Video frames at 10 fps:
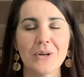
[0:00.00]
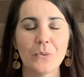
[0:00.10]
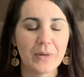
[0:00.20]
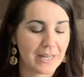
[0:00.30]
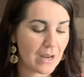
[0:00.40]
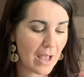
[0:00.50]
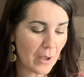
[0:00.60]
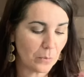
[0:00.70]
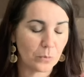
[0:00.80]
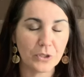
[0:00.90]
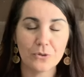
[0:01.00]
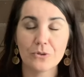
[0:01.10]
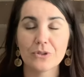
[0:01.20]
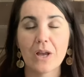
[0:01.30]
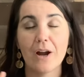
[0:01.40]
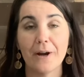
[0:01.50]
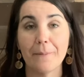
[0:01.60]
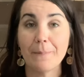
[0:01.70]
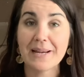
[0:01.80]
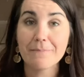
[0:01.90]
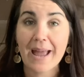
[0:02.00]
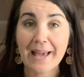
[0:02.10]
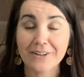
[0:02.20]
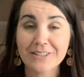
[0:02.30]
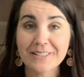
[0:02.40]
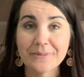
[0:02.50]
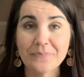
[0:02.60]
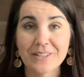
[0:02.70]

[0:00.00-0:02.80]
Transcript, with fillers: We um, use our main patterns,